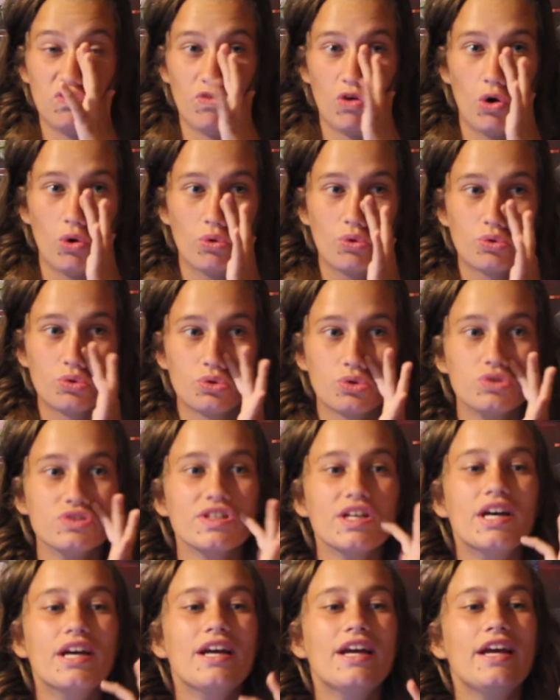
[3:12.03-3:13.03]

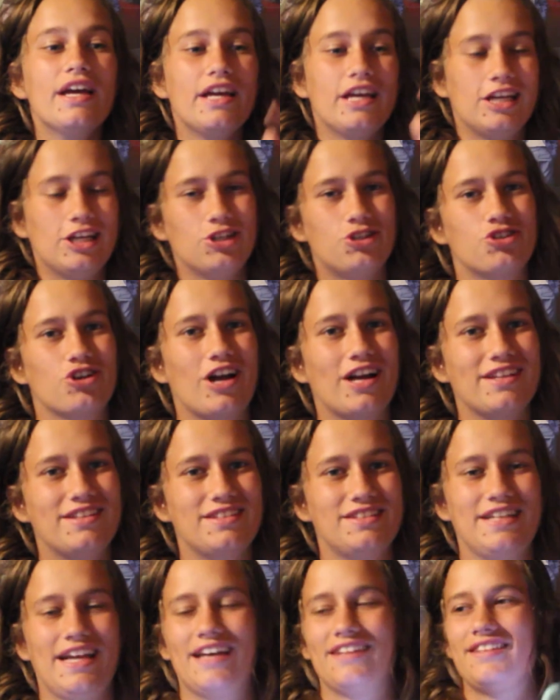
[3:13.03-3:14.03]
vocals, he tries
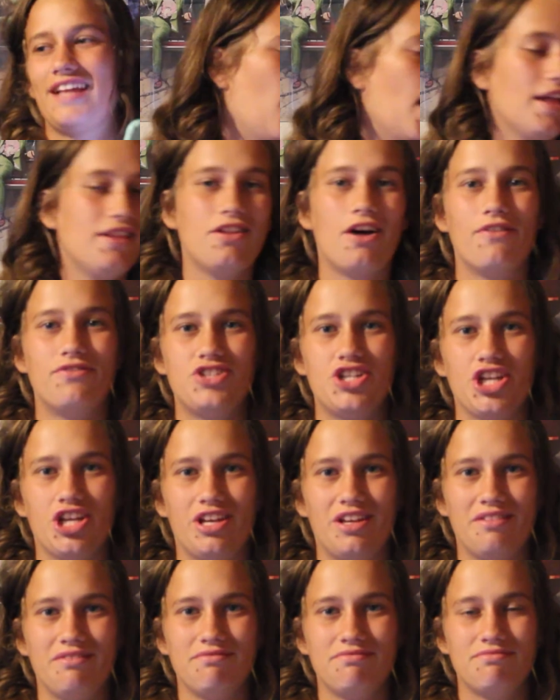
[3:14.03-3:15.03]
to dance. I love
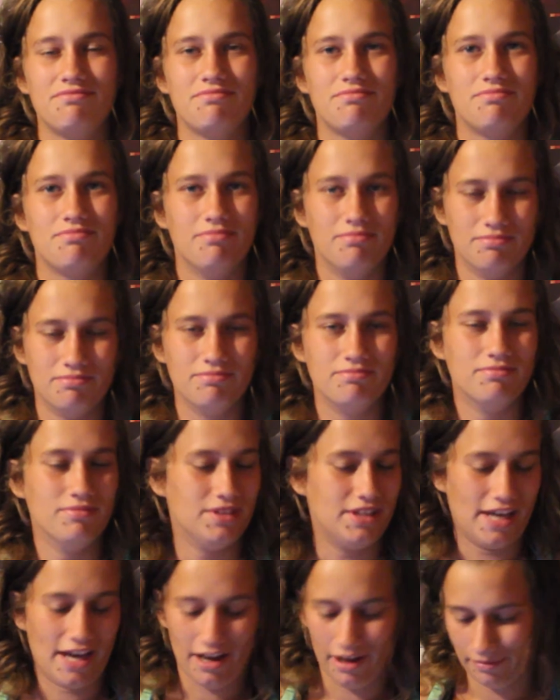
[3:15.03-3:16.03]
Chin.
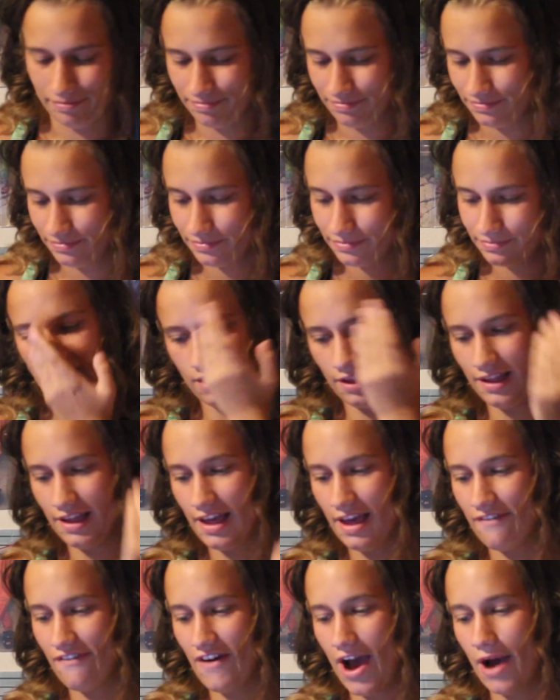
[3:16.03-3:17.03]
Yeah.
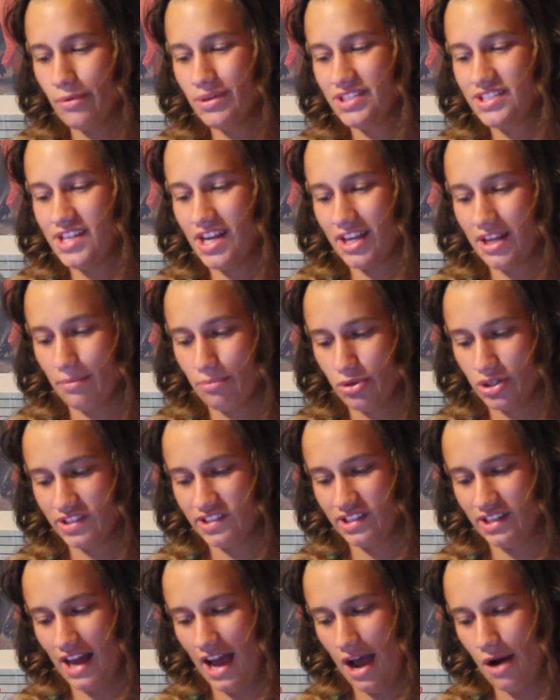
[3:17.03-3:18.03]
If I was stuck in
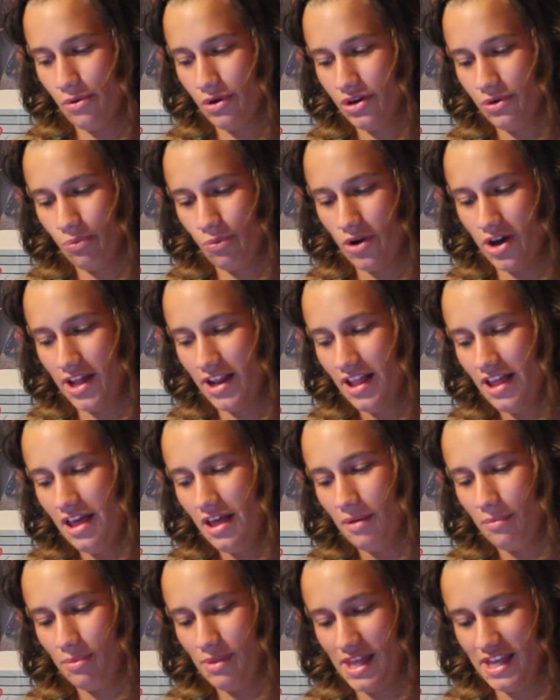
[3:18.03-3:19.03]
prison, I would want
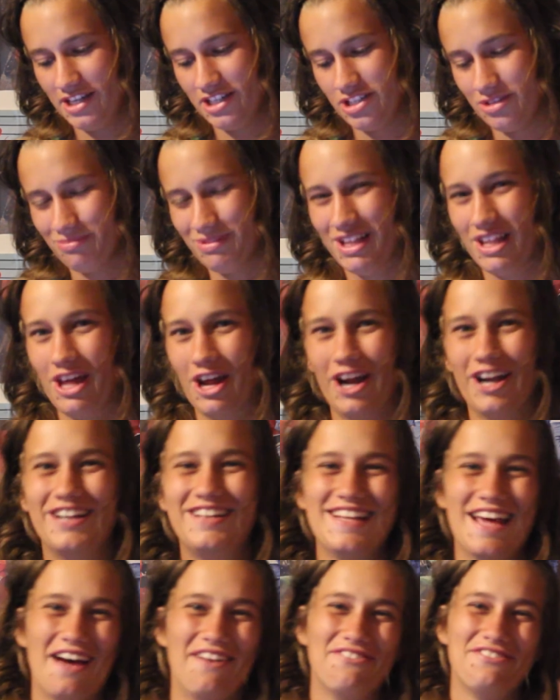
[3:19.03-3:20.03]
blank to be there.
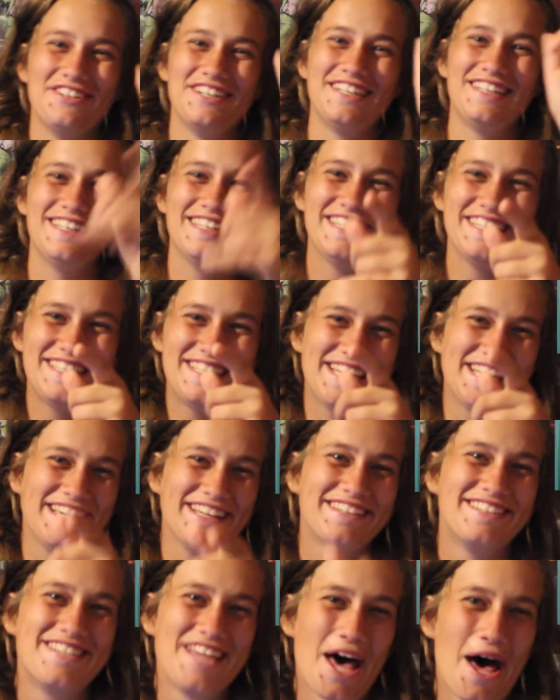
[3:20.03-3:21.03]
Definitely
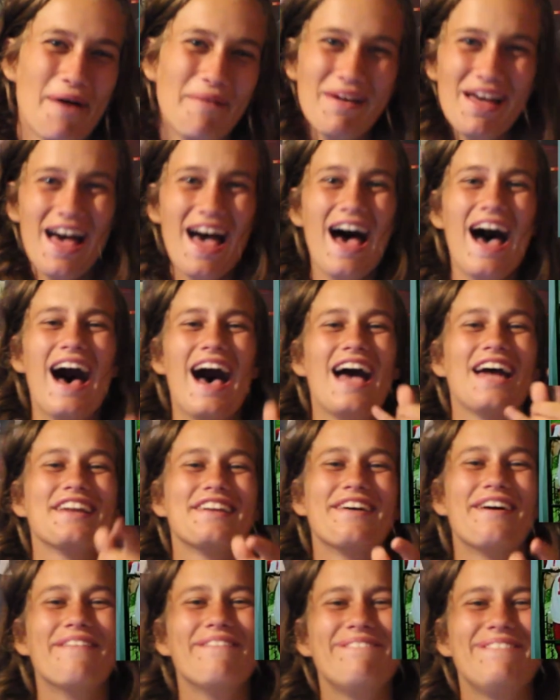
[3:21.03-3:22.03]
Teen Top. I
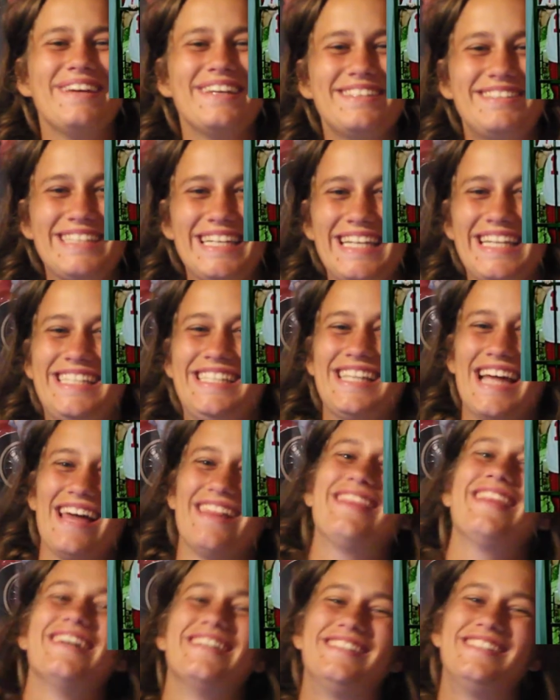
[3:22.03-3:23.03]
know Misa said
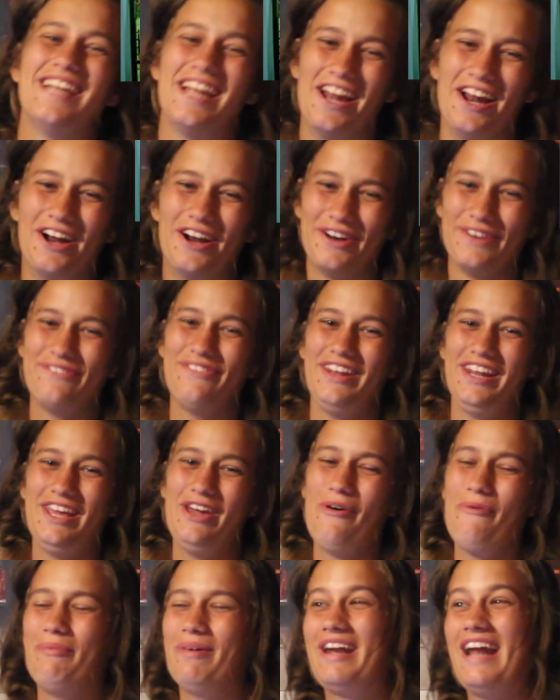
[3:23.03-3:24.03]
this in her
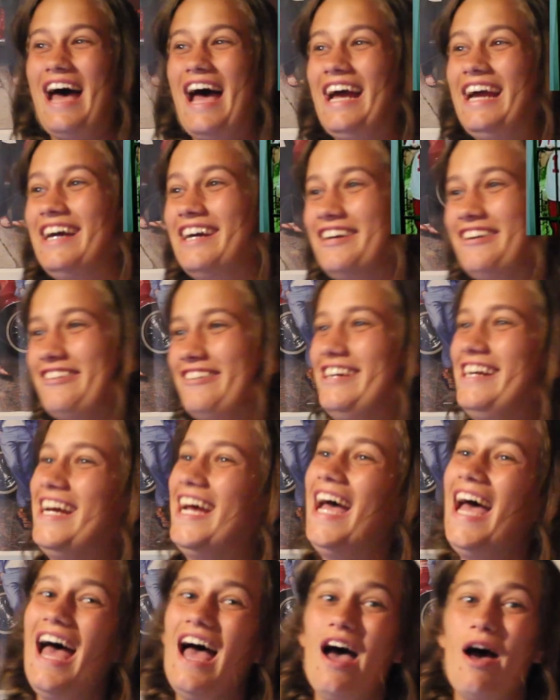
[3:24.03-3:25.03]
video, but I
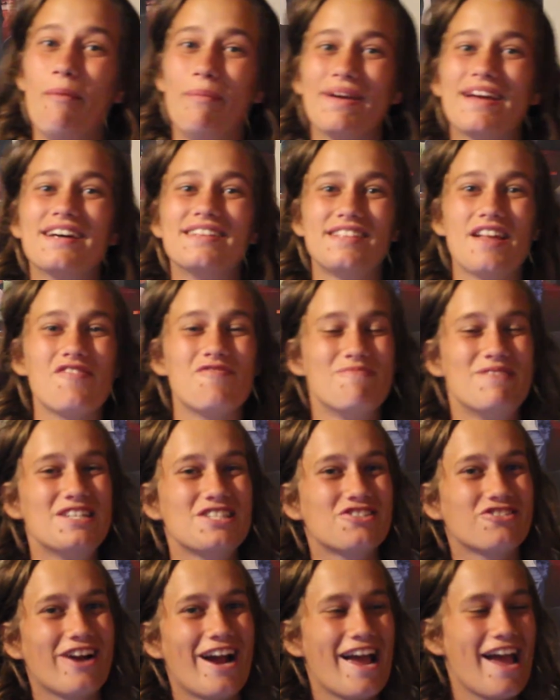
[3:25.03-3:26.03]
agree. Because of
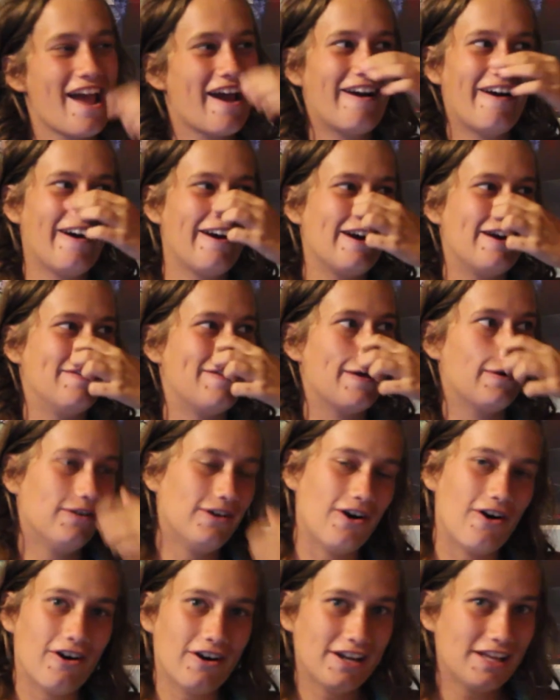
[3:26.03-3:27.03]
Miss Right era, and they
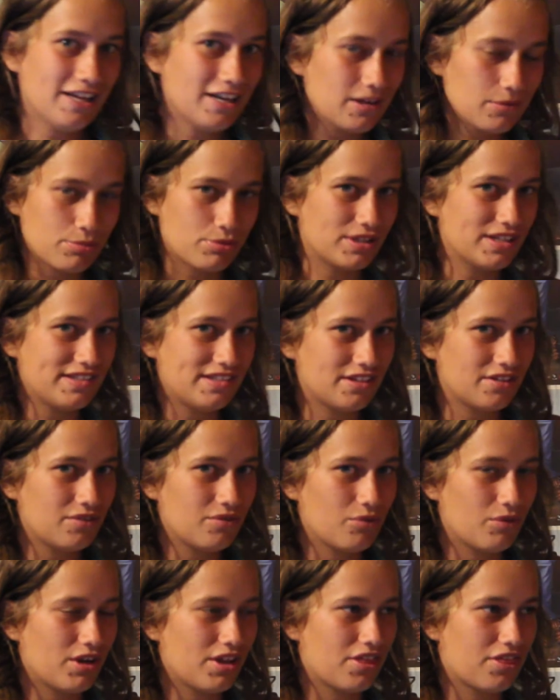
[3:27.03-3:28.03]
were already in the
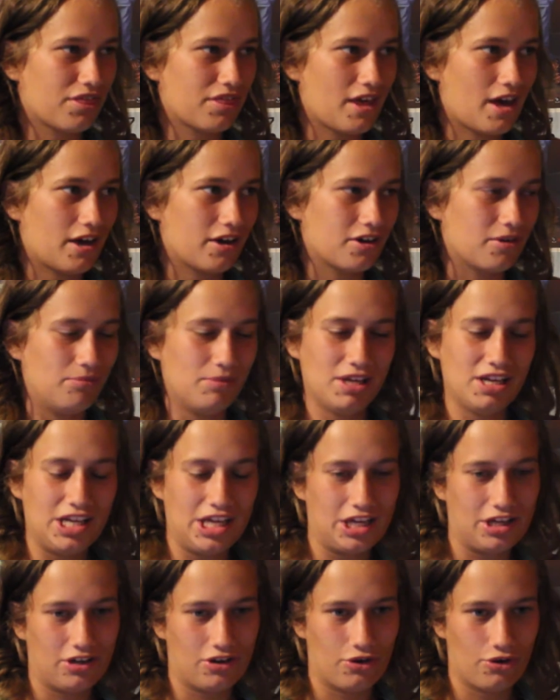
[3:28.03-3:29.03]
prison with that
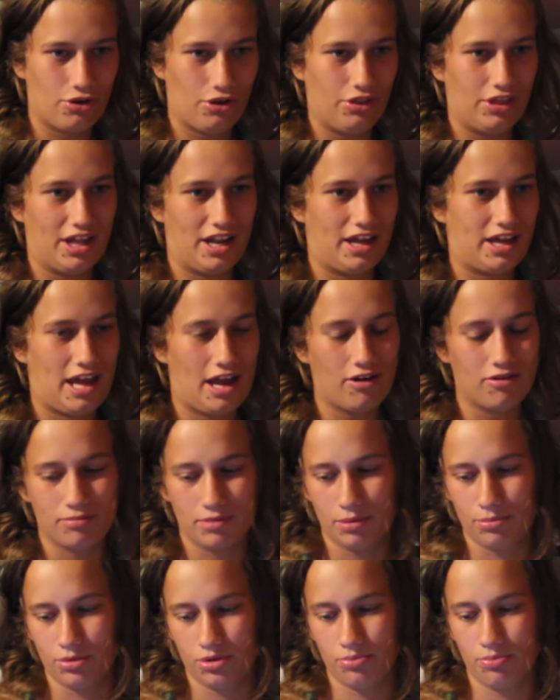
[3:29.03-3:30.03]
comedian girl that I can't
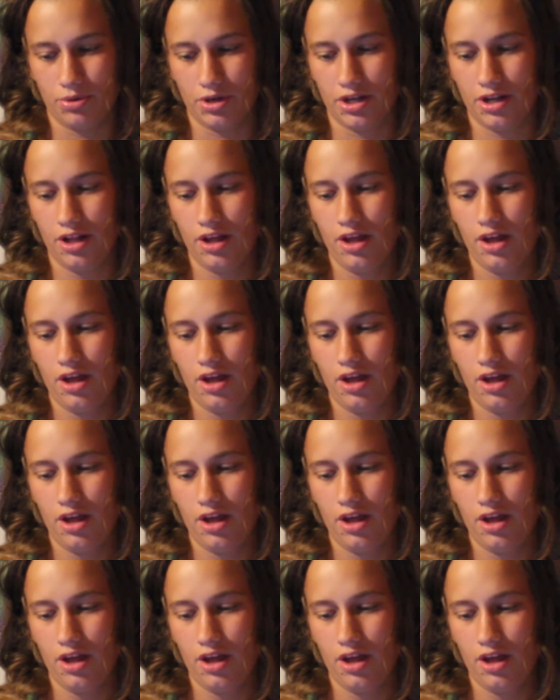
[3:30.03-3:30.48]
remember, but